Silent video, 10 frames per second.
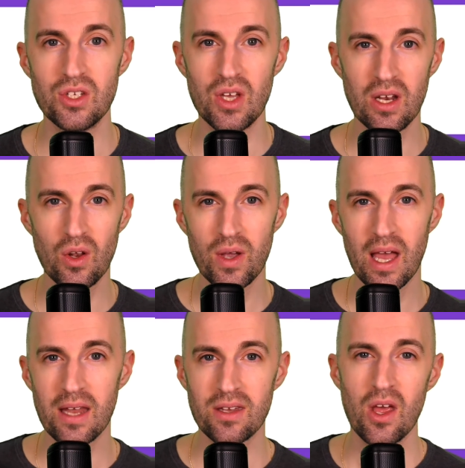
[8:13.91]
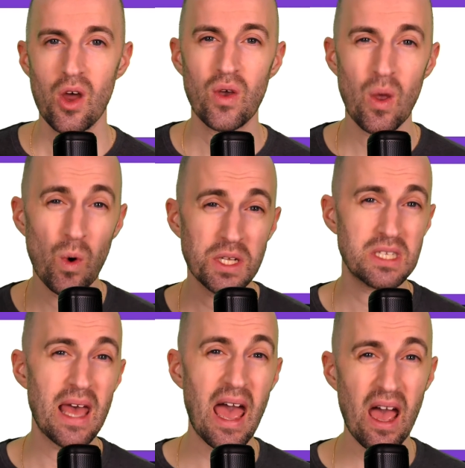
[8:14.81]
You can look at, okay, what's
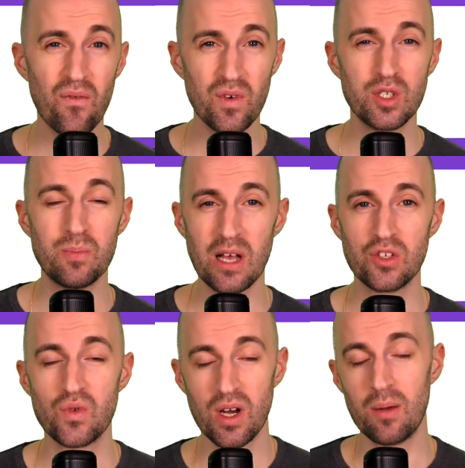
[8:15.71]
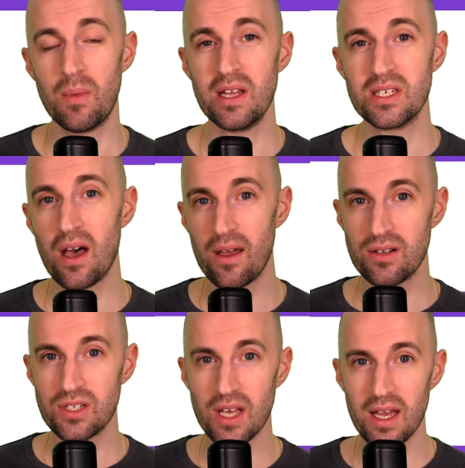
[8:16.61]
the average bounce rate on my entire
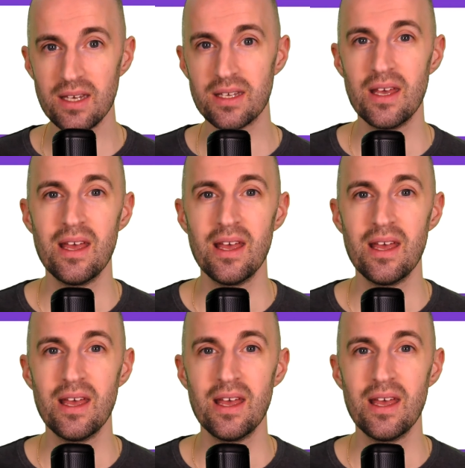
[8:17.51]
site?